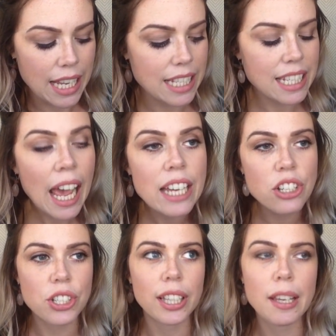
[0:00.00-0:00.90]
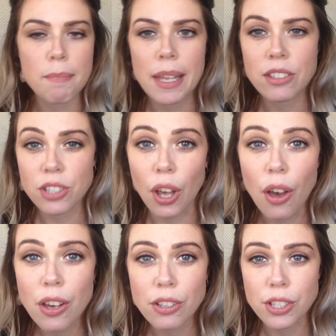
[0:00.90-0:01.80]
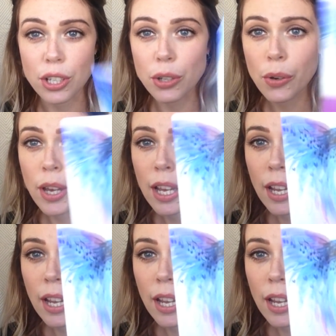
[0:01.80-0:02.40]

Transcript: intentionally meant to hurt you.